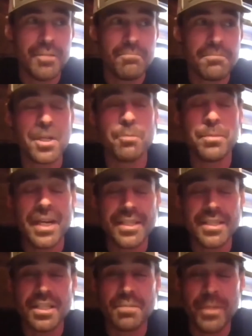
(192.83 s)
Some
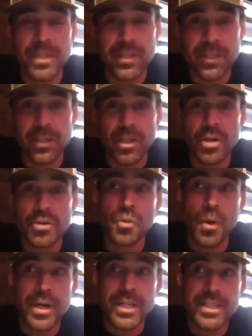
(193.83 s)
days it's been in the low
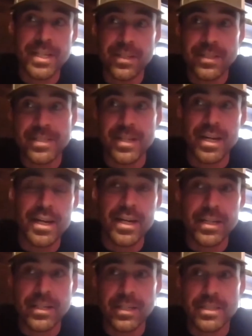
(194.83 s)
20s
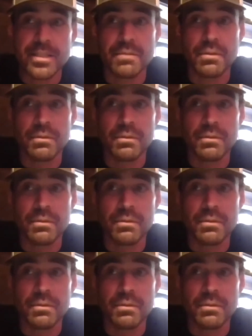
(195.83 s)
outside, and it's